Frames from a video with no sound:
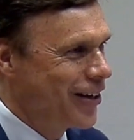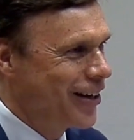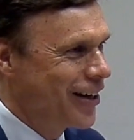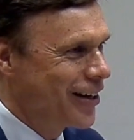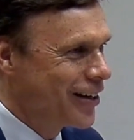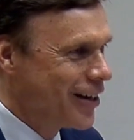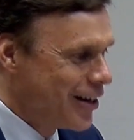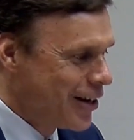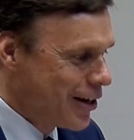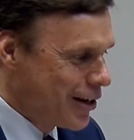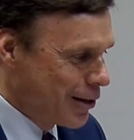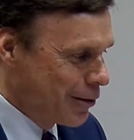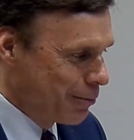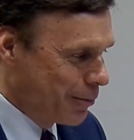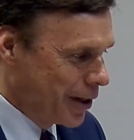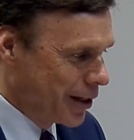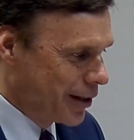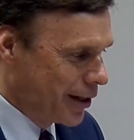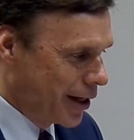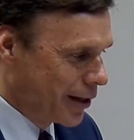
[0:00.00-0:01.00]
it,
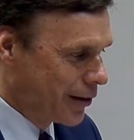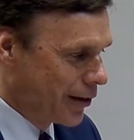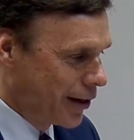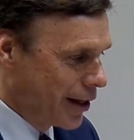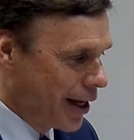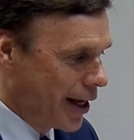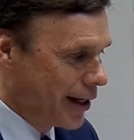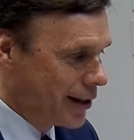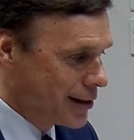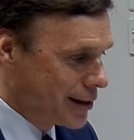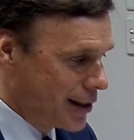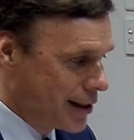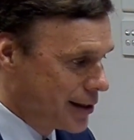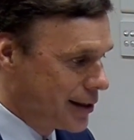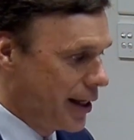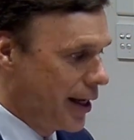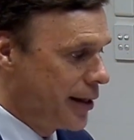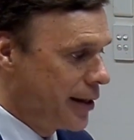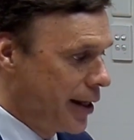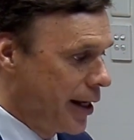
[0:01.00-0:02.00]
but nonetheless, he
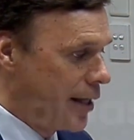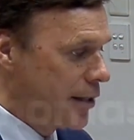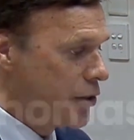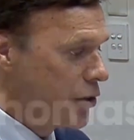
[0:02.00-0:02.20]
said this: